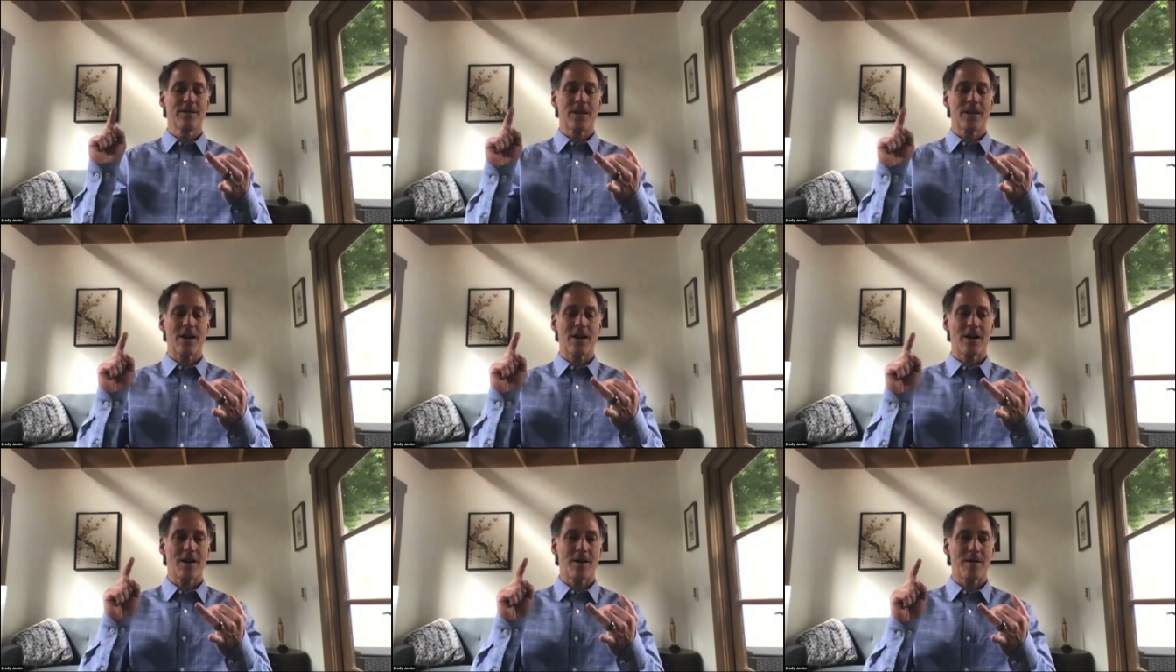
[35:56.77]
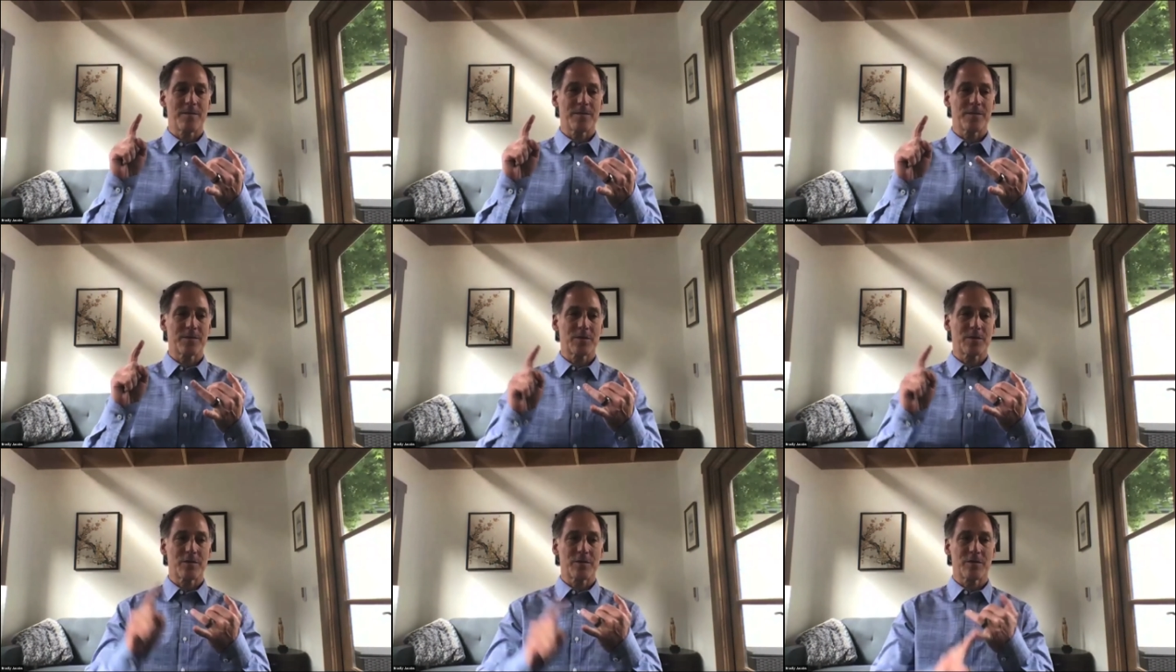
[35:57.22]
Um,
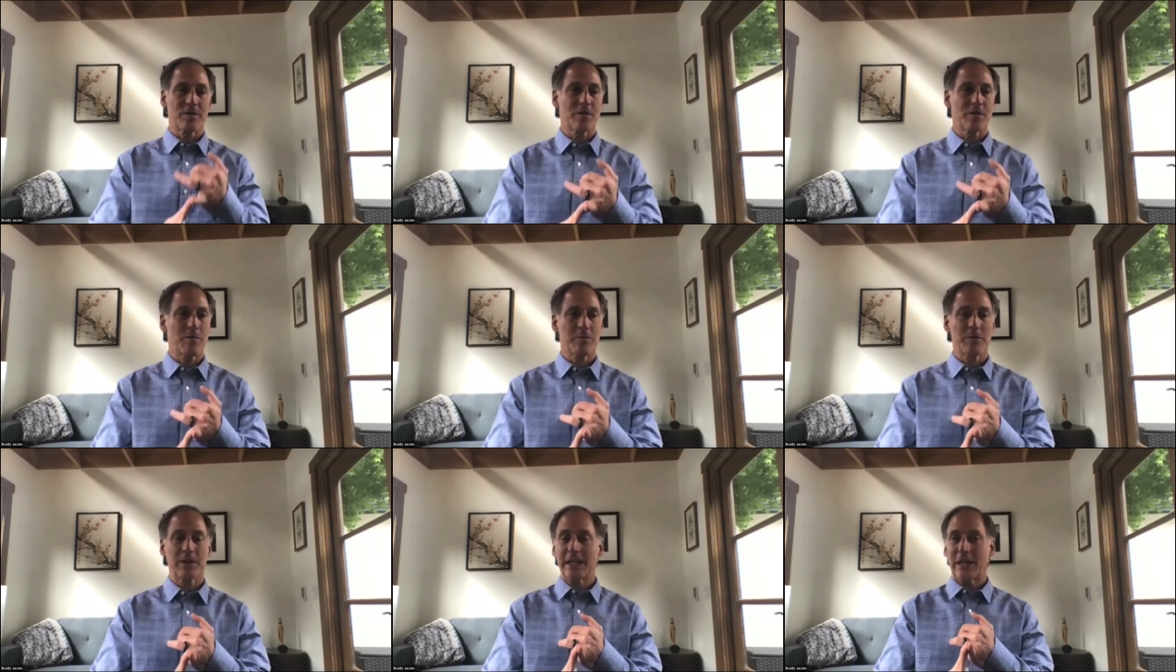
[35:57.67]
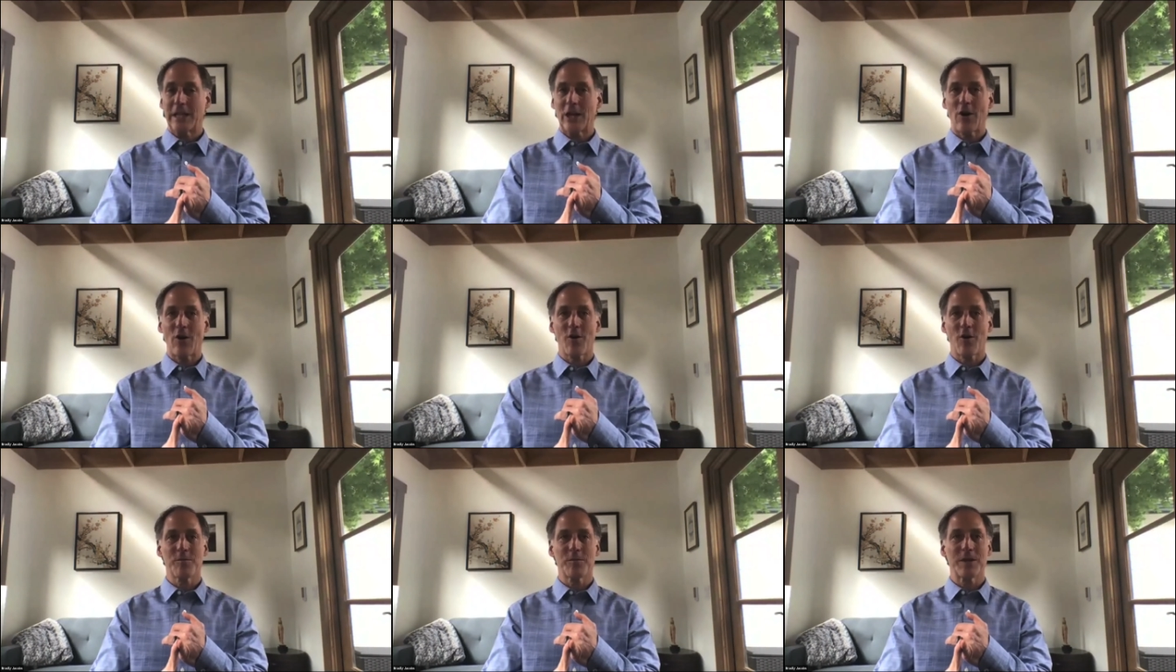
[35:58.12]
so completely
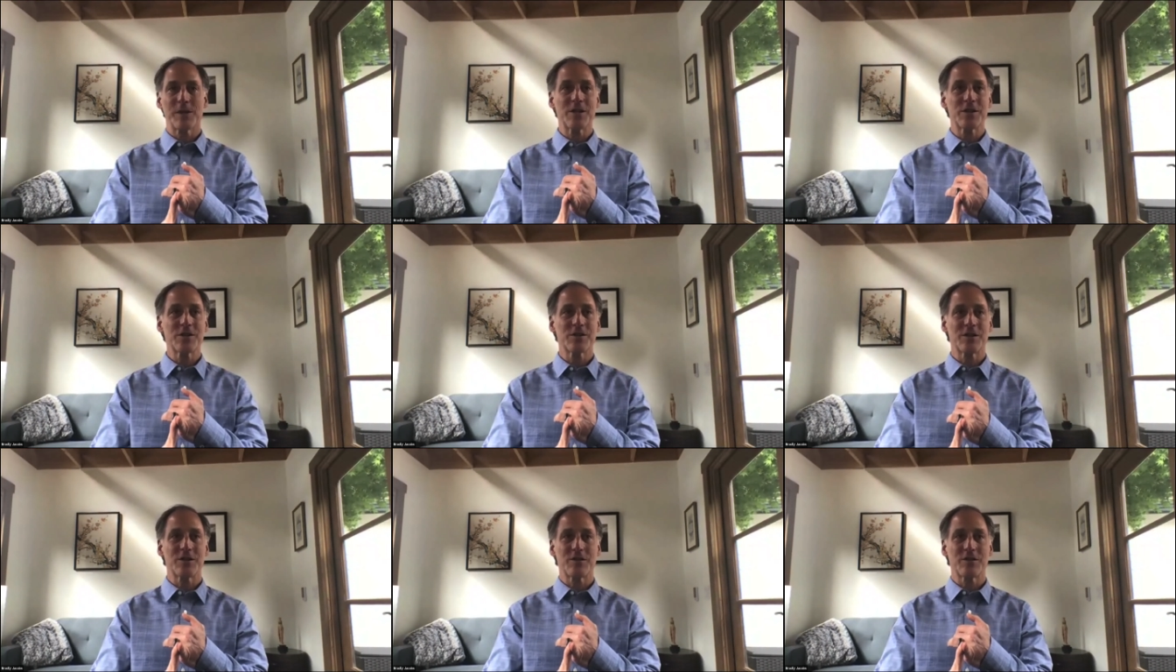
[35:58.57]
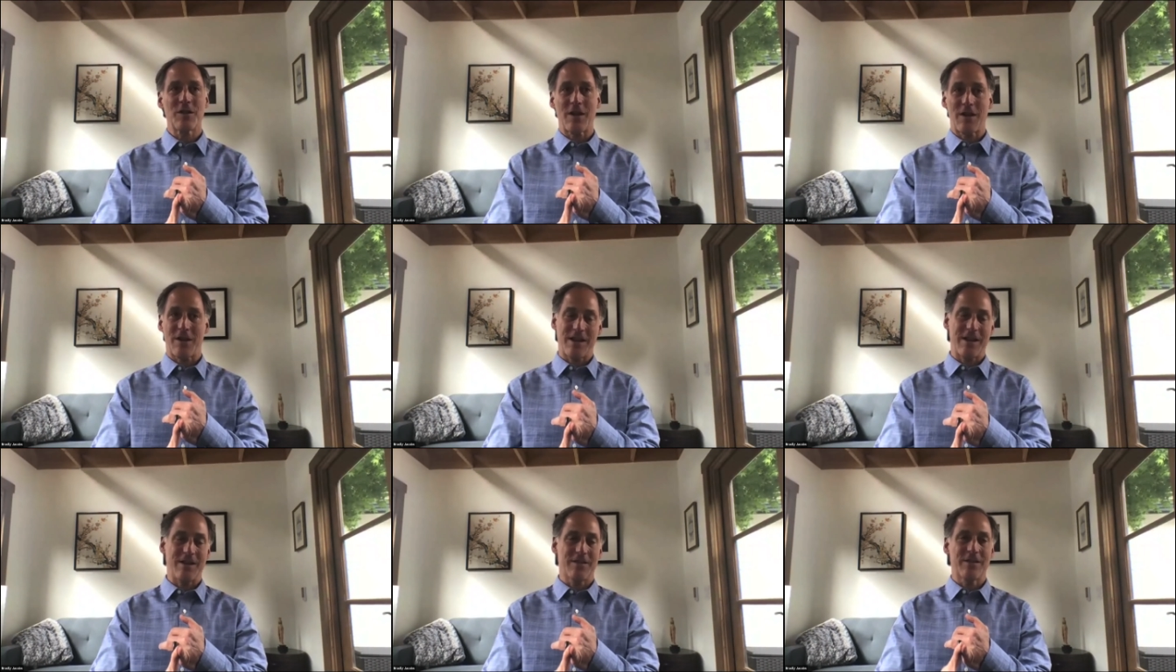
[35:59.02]
harmless and,
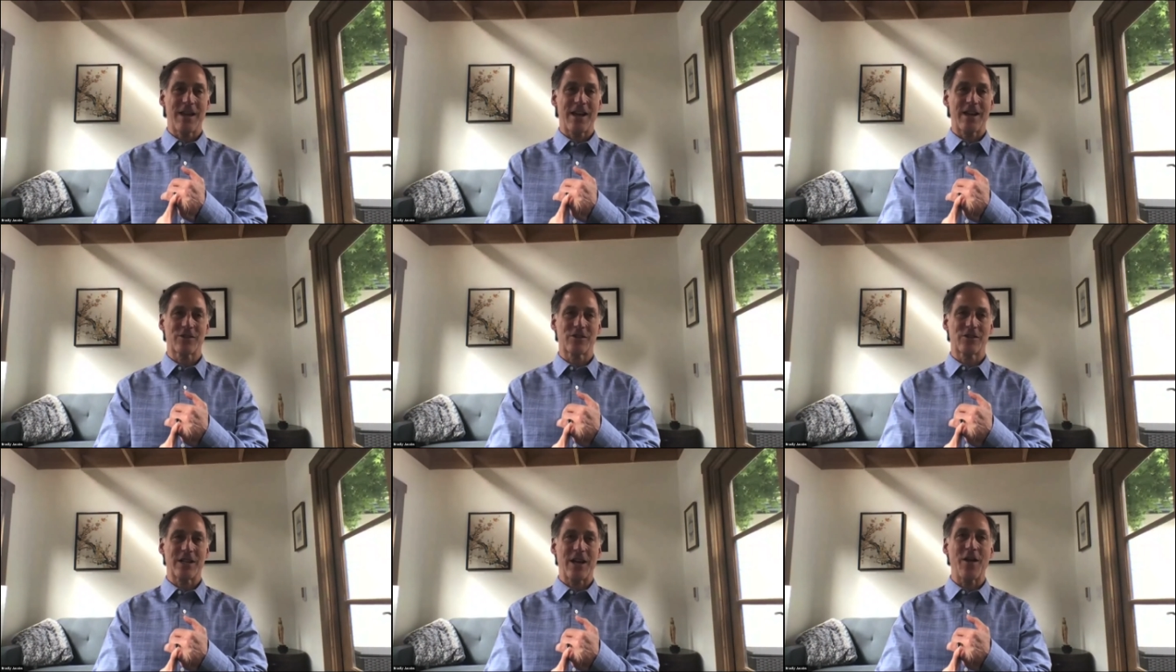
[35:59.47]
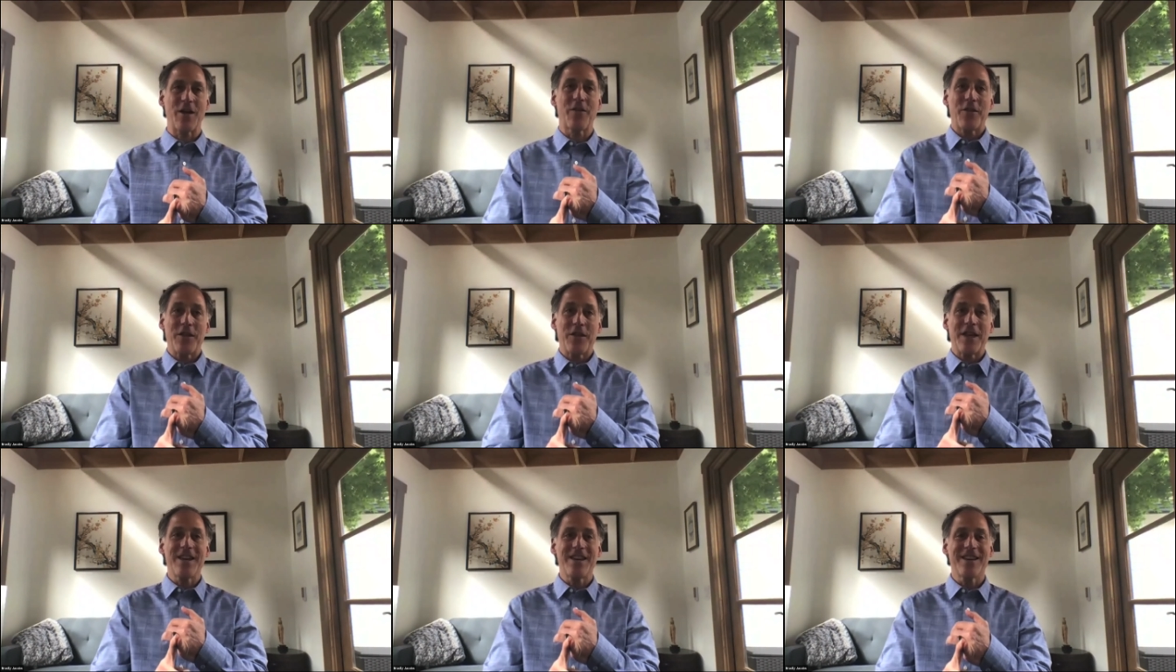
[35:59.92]
and actually
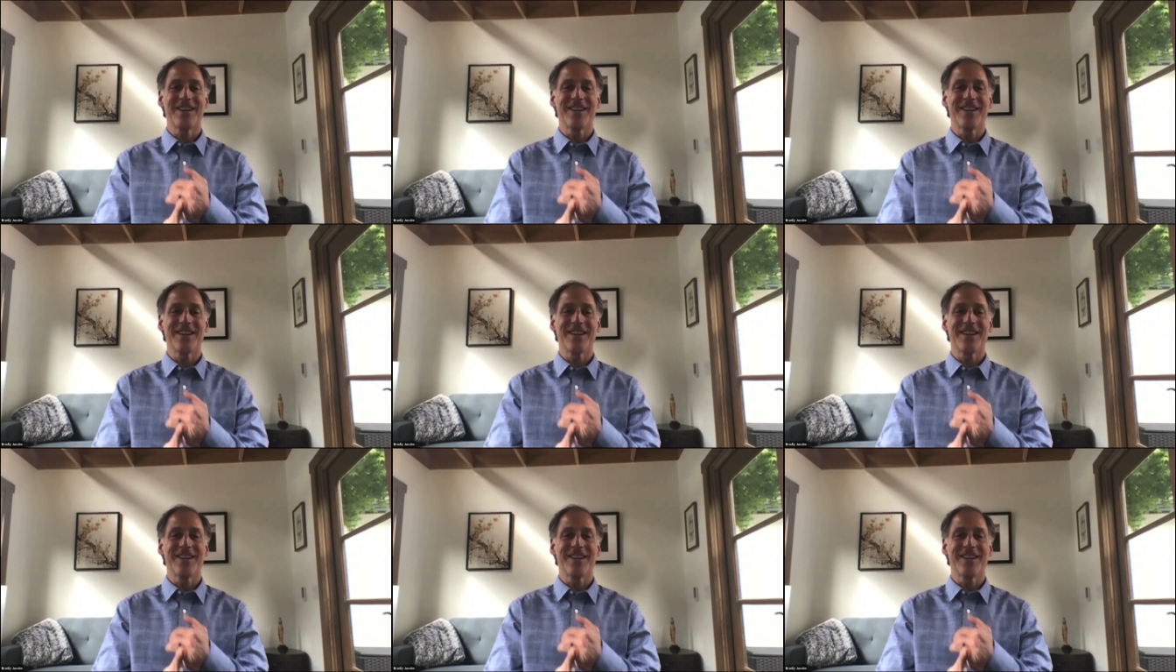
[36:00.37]
healthy